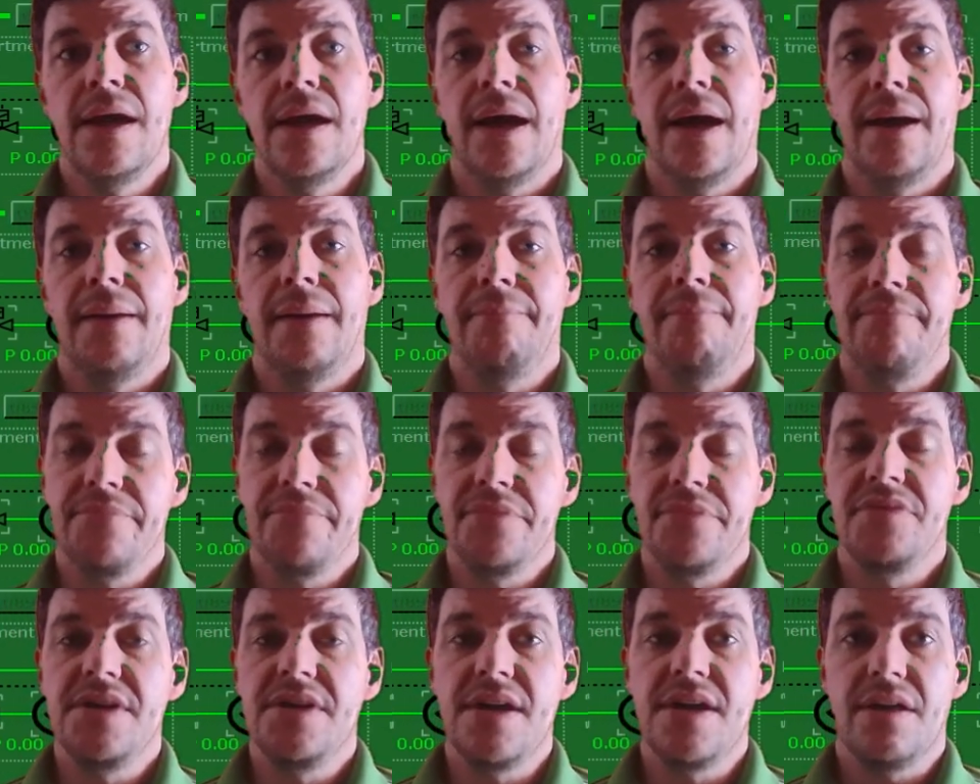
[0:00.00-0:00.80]

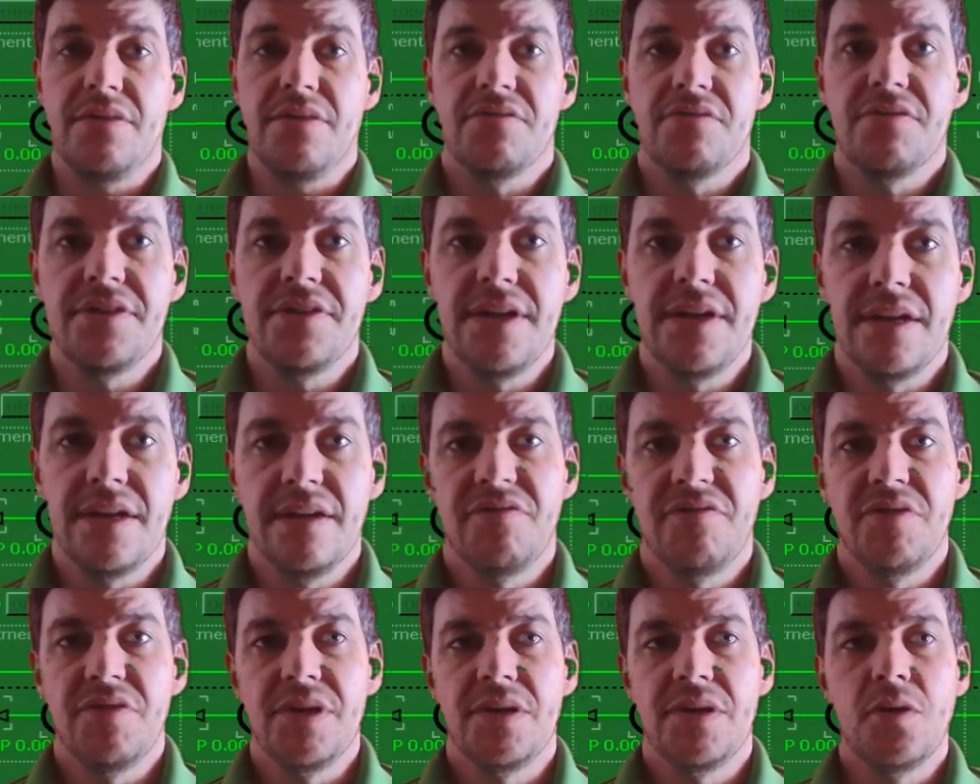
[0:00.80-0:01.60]
The other thing,
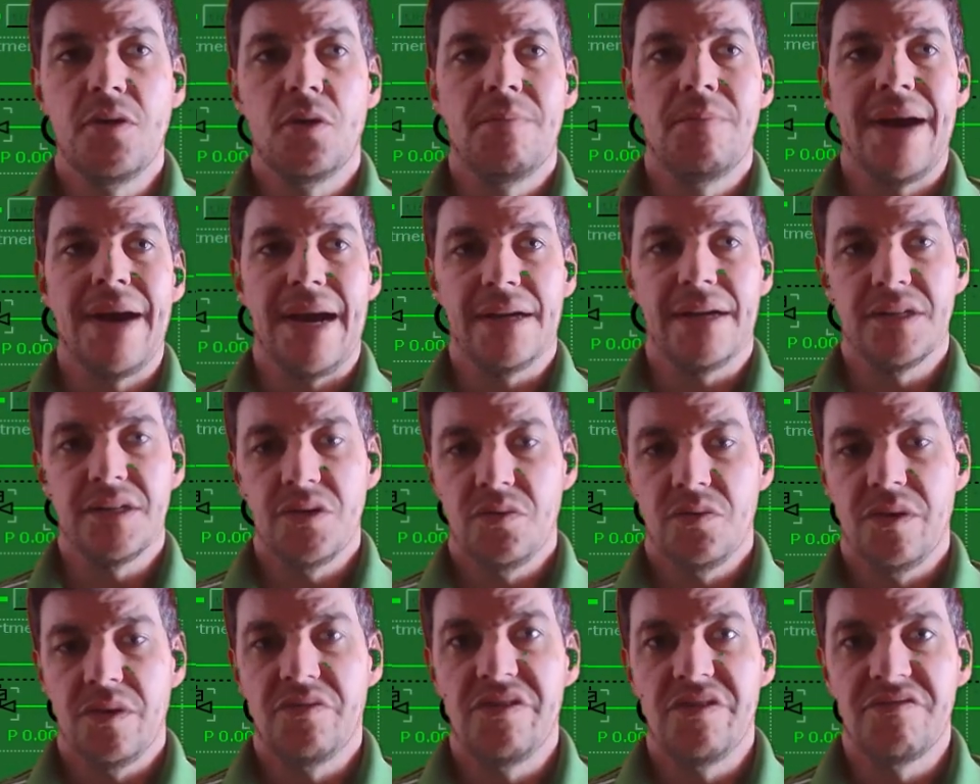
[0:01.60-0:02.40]
if we go back to
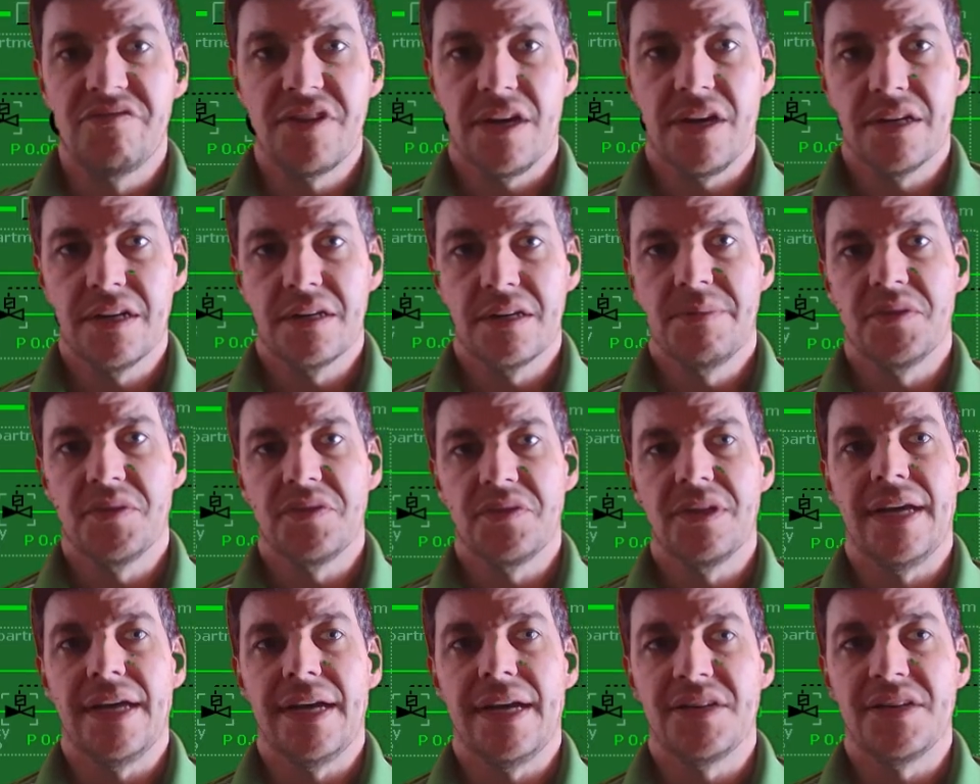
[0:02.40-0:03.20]
what we've talked about
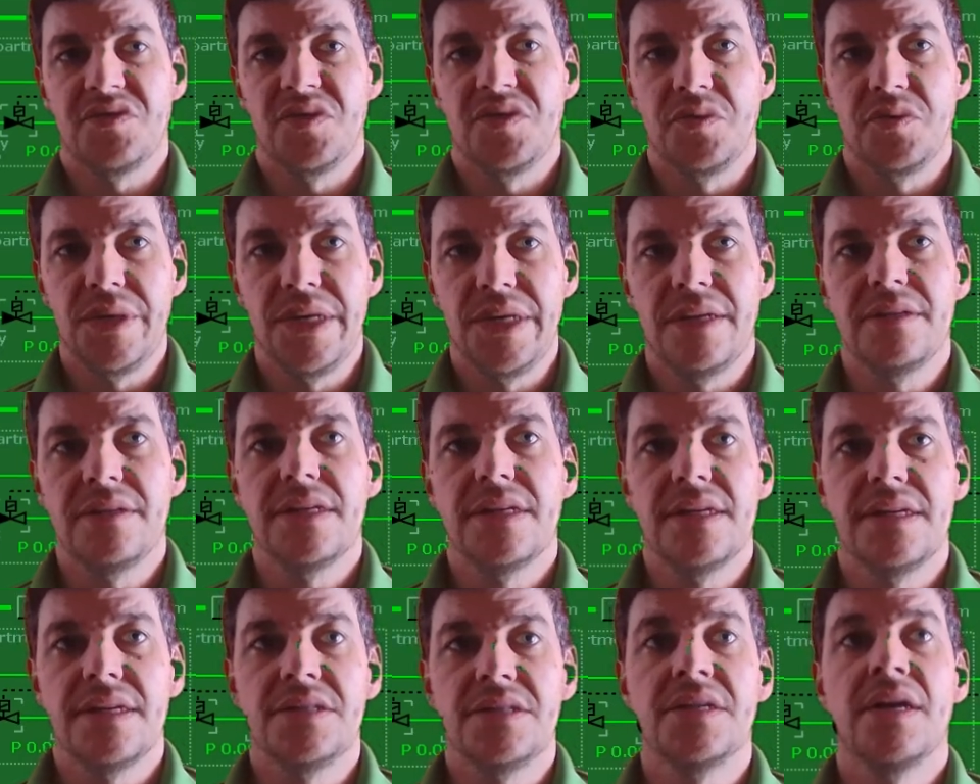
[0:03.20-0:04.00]
the last few
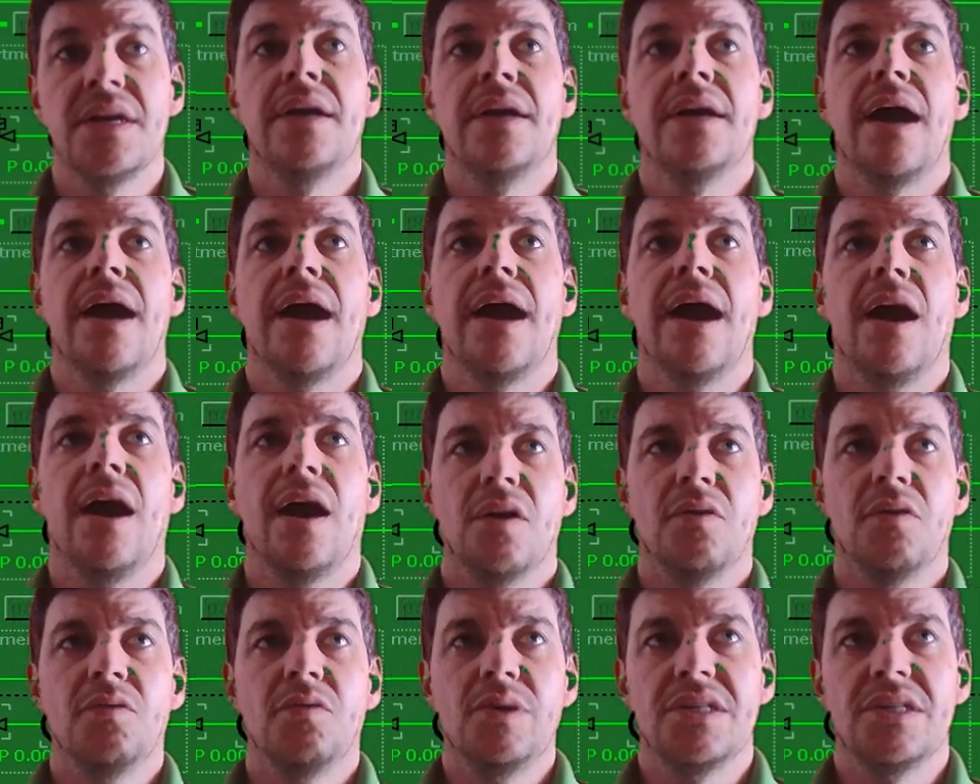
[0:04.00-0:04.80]
weeks, is
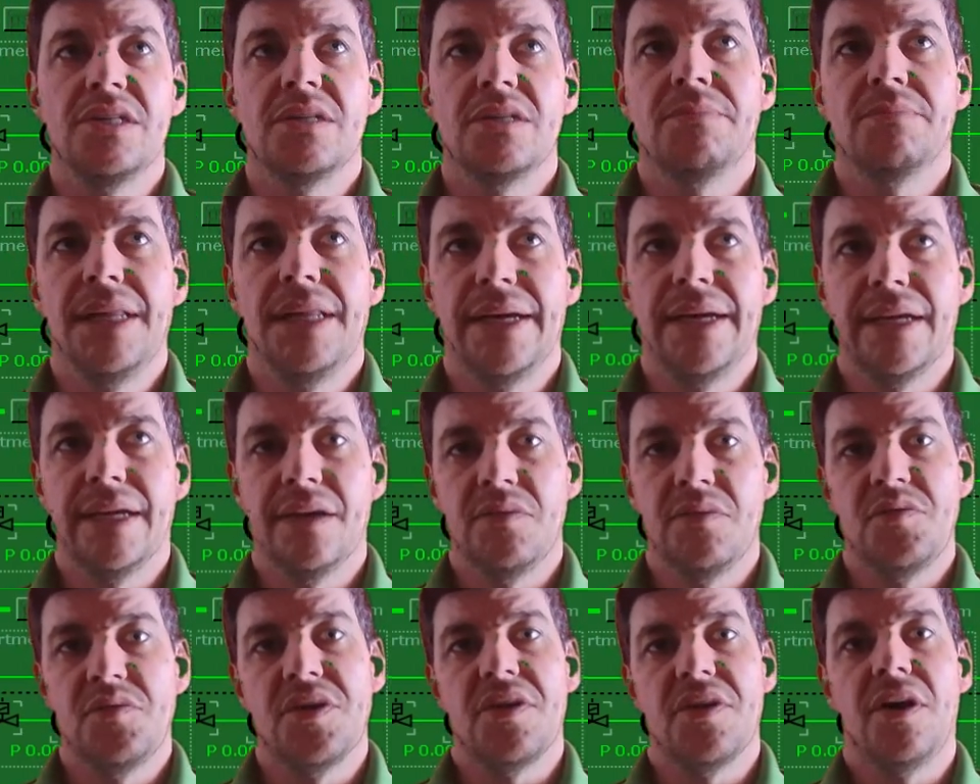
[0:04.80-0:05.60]
are we supplying
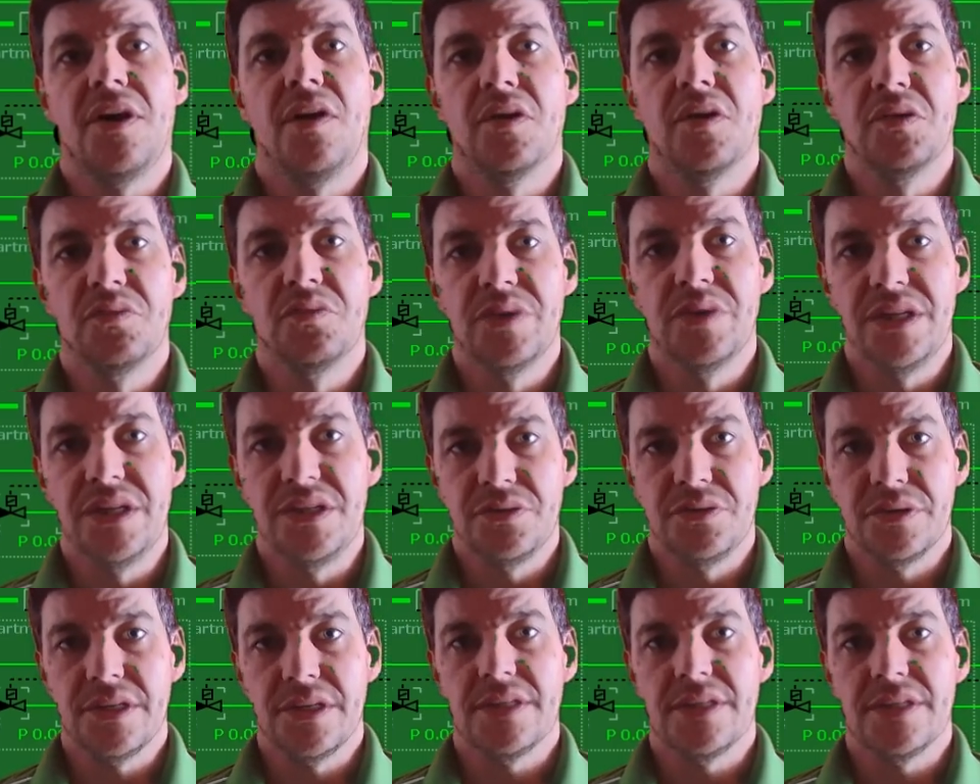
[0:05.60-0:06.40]
it with all the
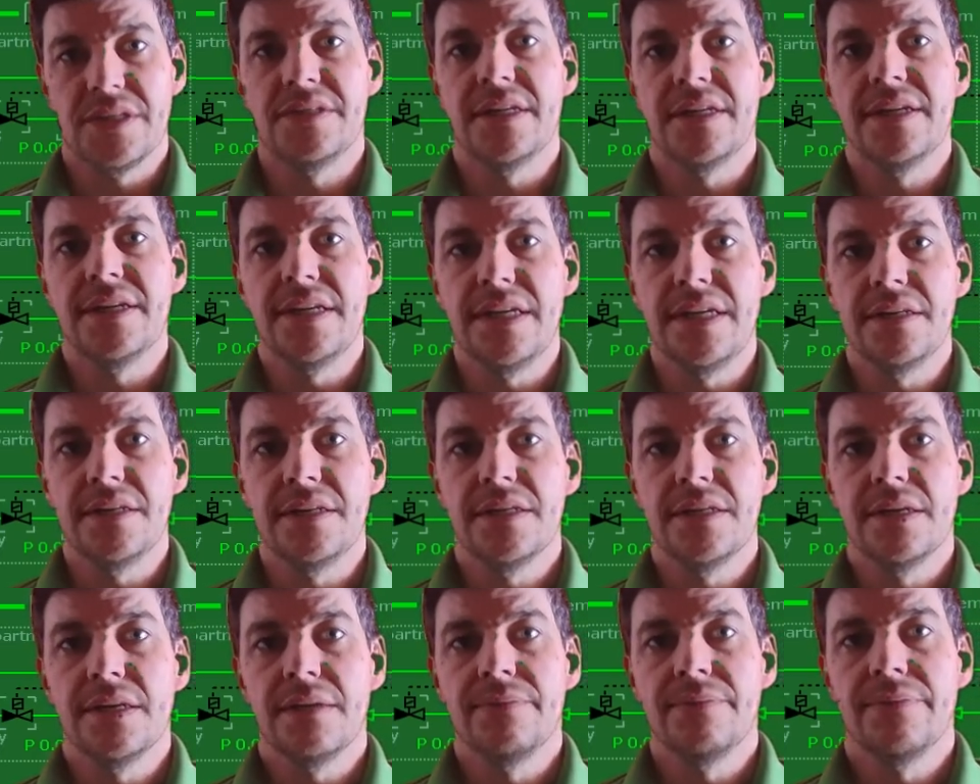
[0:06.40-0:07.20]
resources it
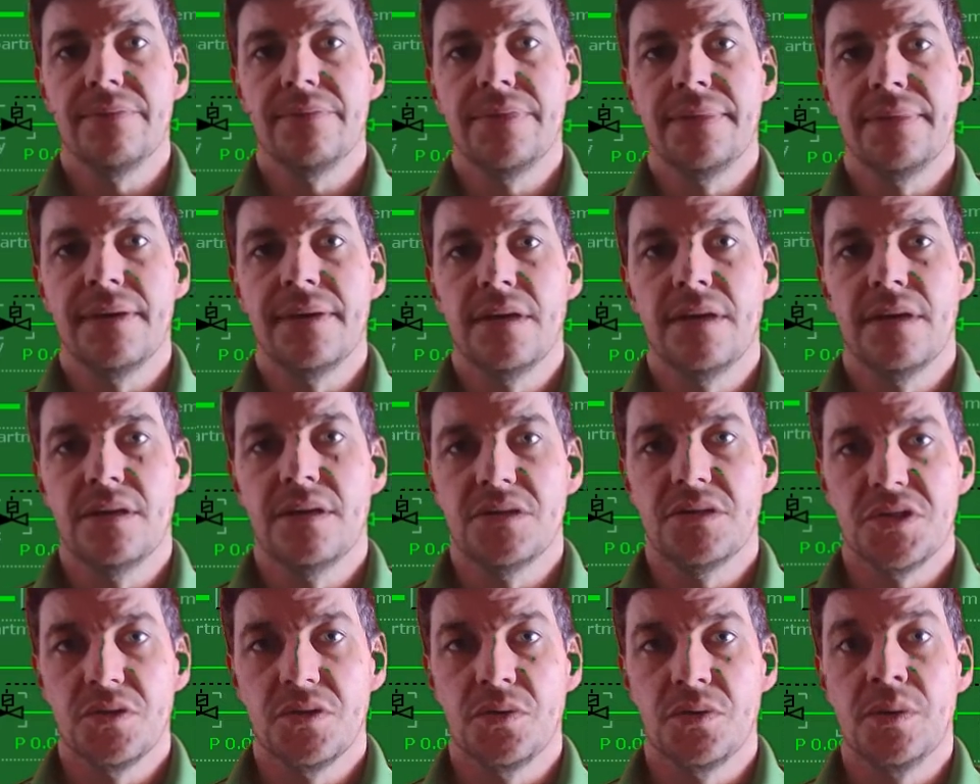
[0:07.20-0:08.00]
needs?
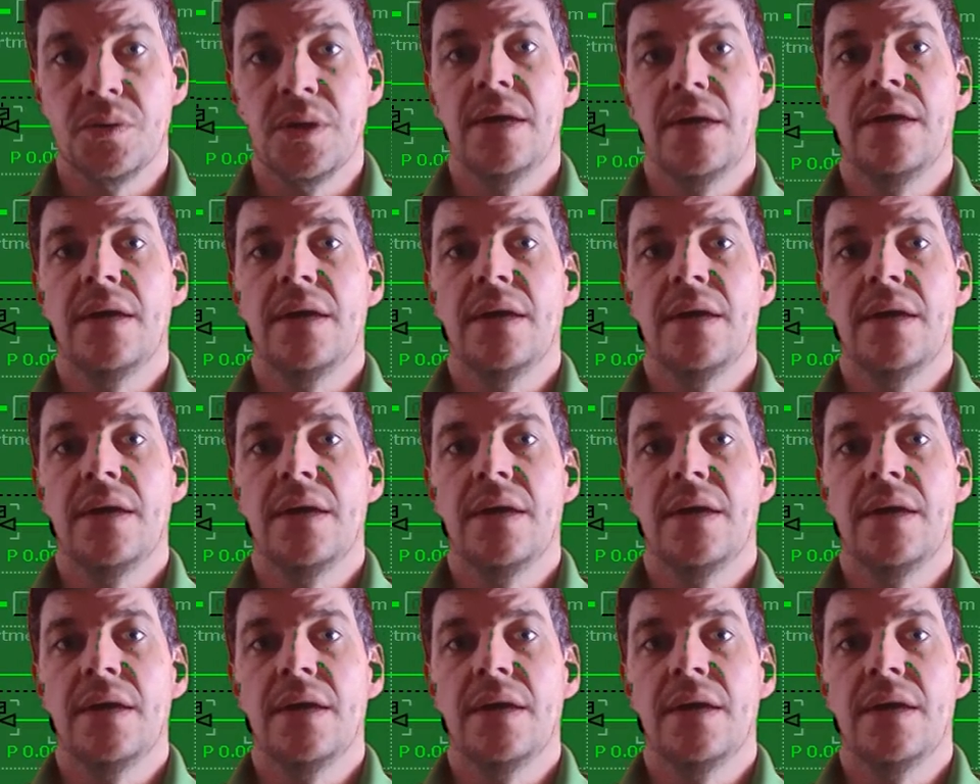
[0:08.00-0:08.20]
So